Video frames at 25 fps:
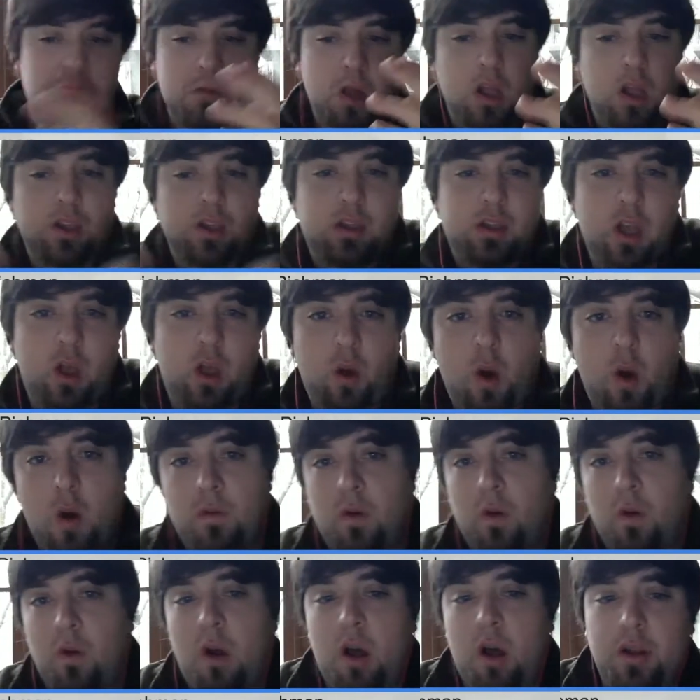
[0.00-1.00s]
So
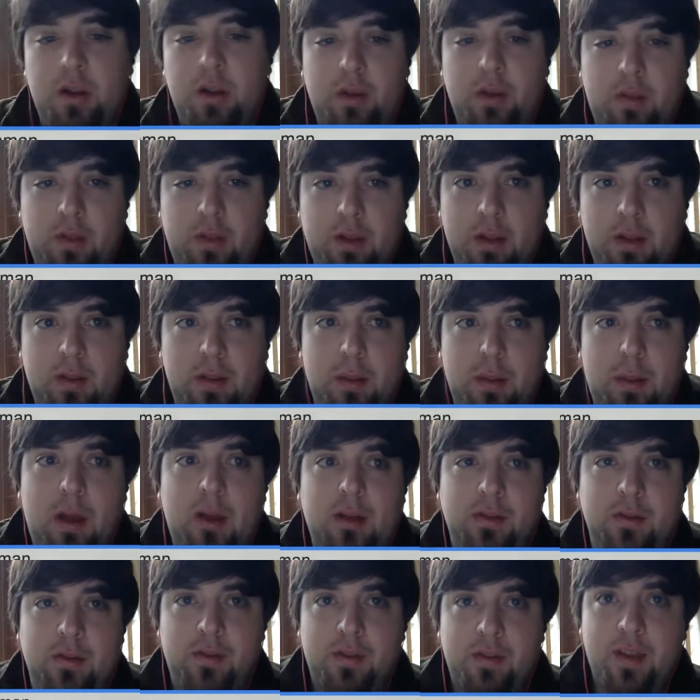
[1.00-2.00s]
overall, the
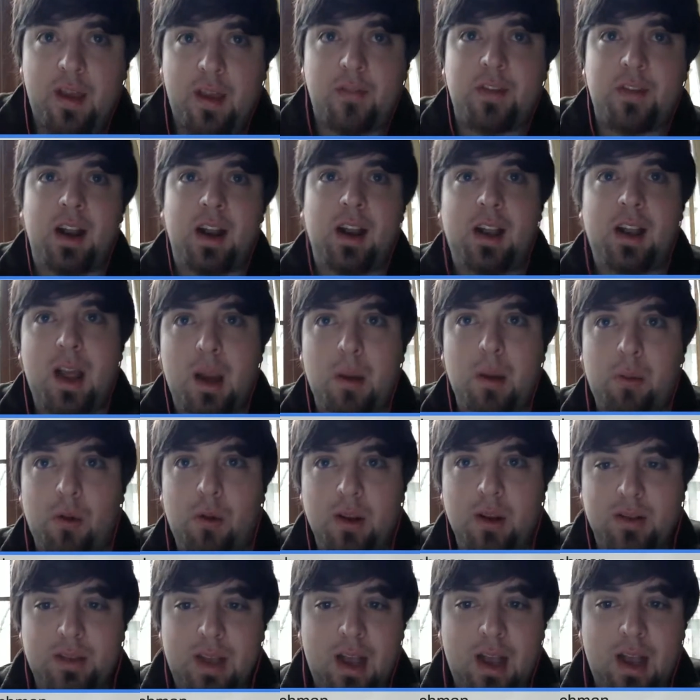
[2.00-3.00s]
amount of theft at a
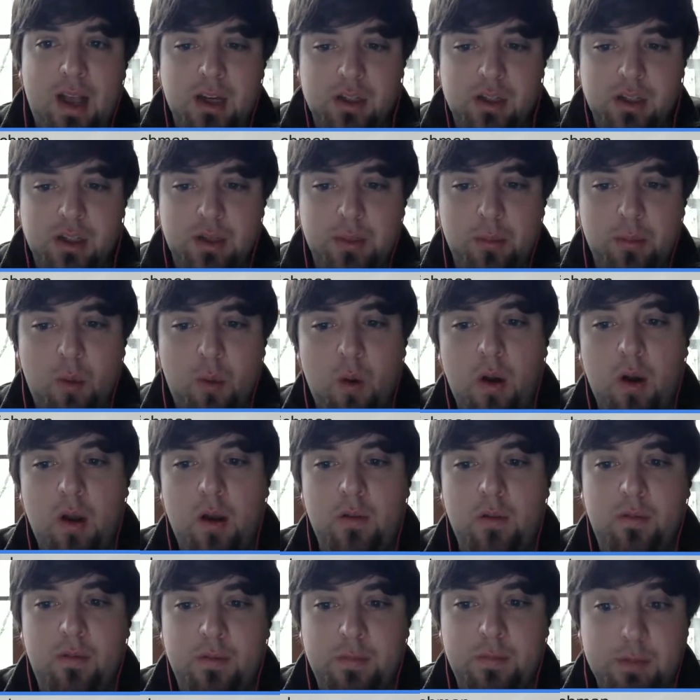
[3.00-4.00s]
library is actually more
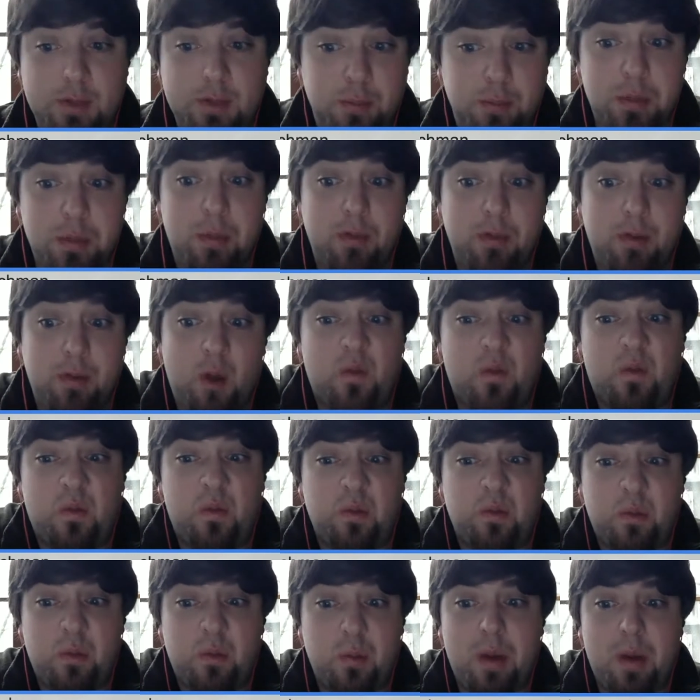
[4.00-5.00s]
of just people don't
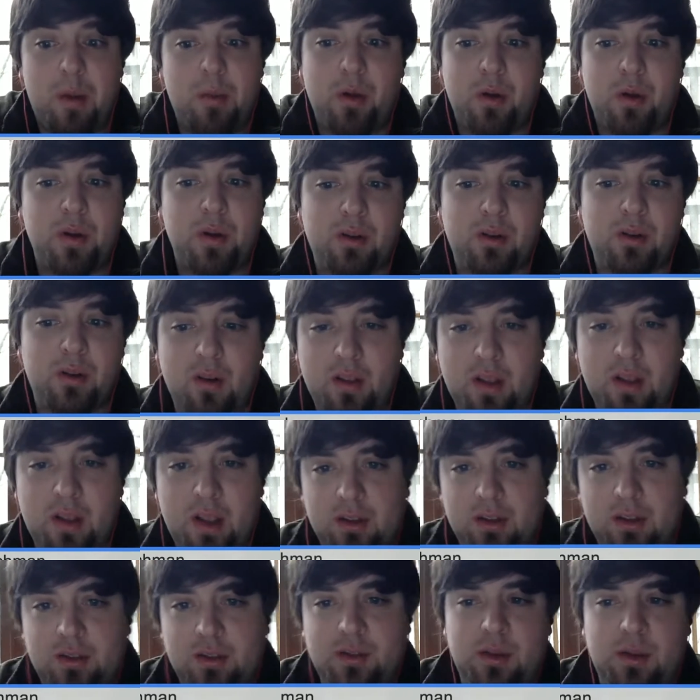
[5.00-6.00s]
remember to return
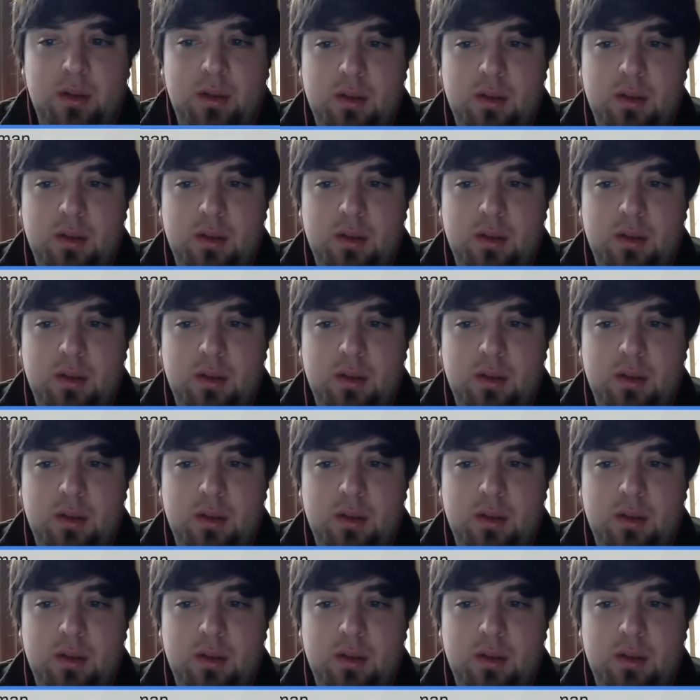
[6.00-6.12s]
things.